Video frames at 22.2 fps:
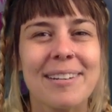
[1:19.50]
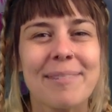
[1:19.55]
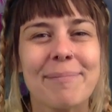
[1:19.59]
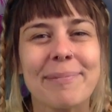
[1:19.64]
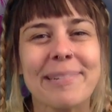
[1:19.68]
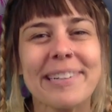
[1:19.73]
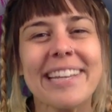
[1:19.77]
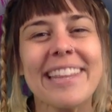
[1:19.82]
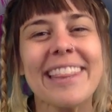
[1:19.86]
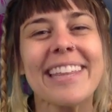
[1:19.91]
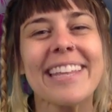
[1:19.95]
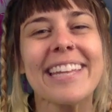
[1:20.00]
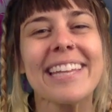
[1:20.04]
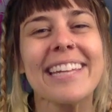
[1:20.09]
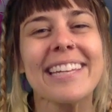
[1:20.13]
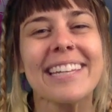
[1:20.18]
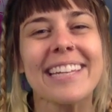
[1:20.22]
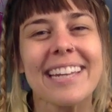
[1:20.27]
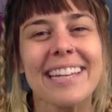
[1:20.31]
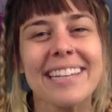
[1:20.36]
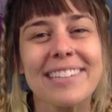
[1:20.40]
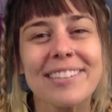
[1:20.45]
Breathe
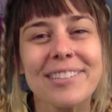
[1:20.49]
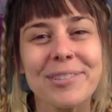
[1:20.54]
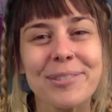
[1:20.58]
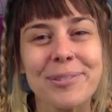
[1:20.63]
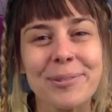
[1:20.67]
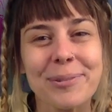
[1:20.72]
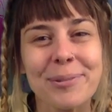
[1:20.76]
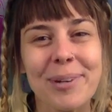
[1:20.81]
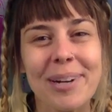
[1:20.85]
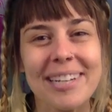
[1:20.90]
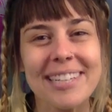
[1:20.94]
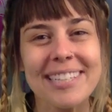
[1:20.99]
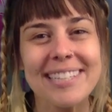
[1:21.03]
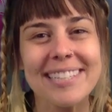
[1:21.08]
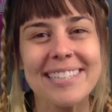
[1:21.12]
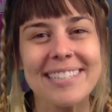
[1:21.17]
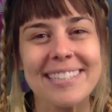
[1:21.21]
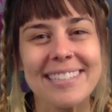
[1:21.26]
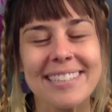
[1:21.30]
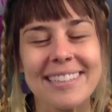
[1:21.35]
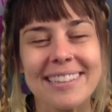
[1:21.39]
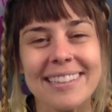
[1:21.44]
in and
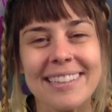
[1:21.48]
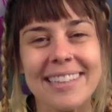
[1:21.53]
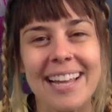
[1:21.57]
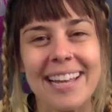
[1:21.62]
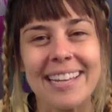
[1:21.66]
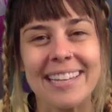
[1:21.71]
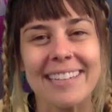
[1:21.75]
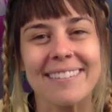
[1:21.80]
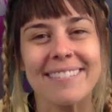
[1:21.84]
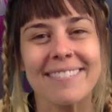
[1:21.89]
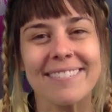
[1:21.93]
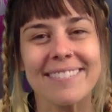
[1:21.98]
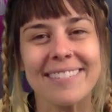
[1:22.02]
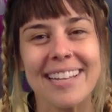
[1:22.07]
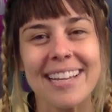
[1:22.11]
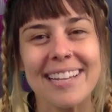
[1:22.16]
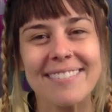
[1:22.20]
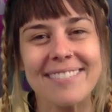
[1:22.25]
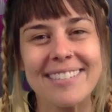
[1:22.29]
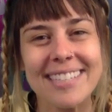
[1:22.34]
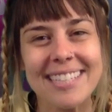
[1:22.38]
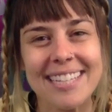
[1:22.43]
trust life.
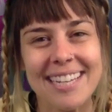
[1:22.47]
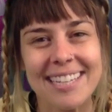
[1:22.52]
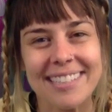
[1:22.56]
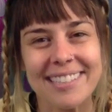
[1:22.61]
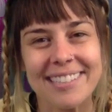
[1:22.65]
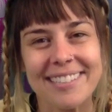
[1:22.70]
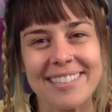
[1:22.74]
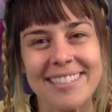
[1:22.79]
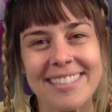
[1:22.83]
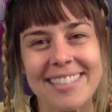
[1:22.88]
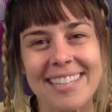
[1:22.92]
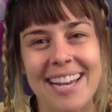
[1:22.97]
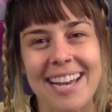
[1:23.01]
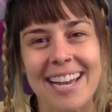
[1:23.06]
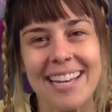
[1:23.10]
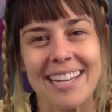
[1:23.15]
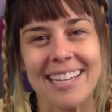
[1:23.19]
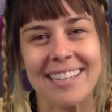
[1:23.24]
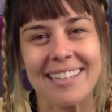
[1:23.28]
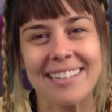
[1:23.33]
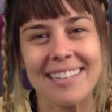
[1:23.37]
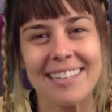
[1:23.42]
Life is on your
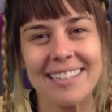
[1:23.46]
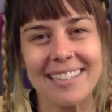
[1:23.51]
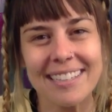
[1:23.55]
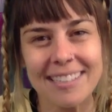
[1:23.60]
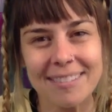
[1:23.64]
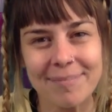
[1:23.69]
side.